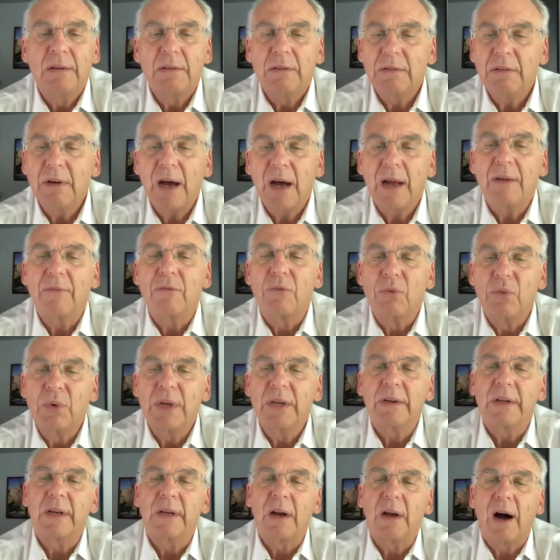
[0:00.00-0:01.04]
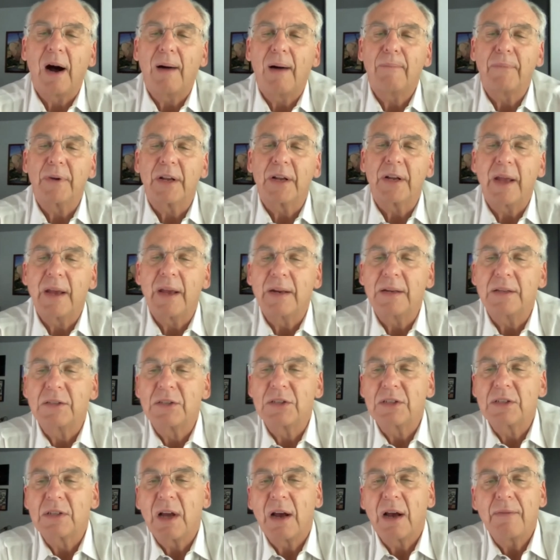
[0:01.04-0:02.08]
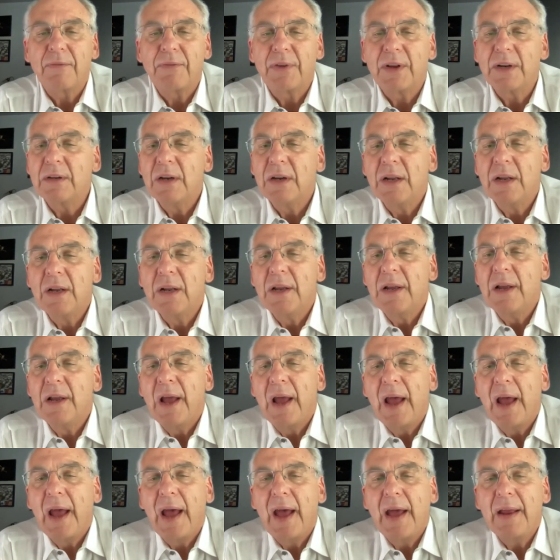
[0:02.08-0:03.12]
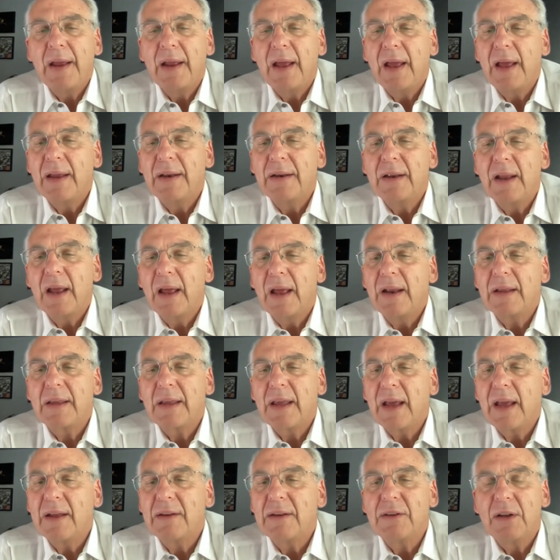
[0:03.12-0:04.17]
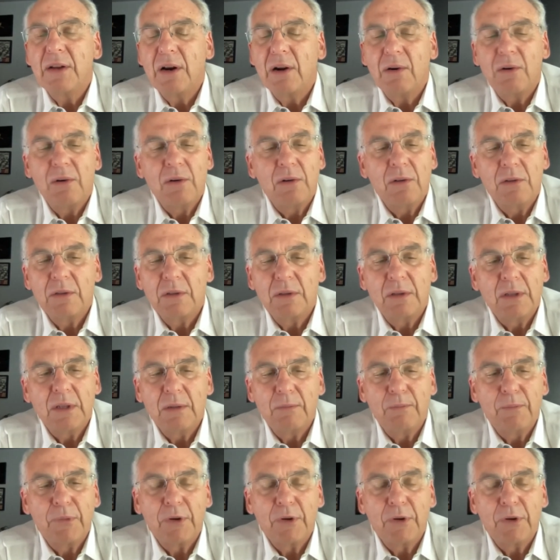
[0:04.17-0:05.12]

A lot of really complicated stuff, and again, the